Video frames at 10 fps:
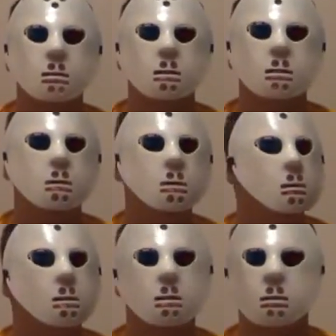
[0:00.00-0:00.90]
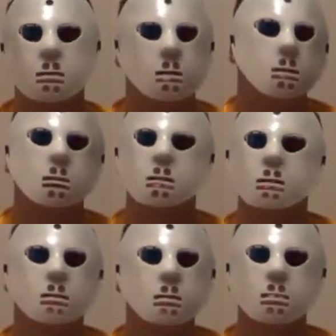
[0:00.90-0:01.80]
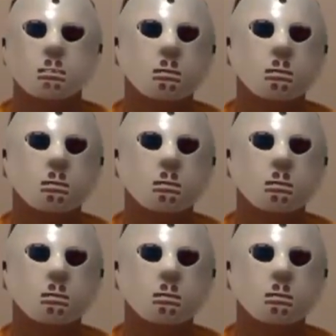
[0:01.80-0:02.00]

stuff, oh yeah, definitely, that is